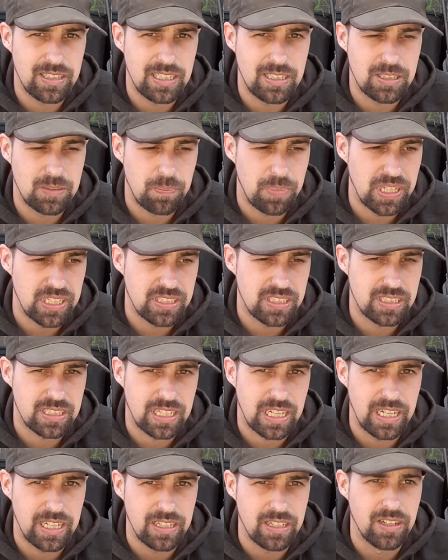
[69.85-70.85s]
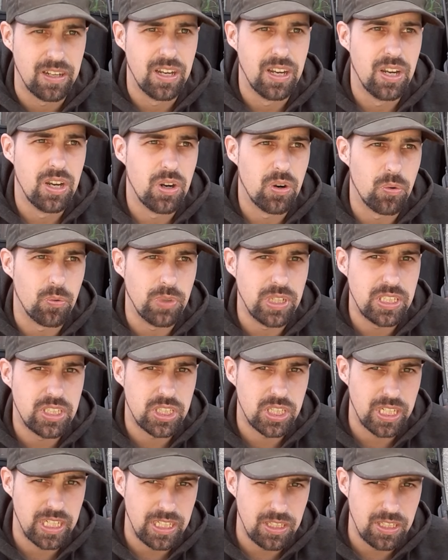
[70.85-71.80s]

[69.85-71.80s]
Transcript: these pests can reach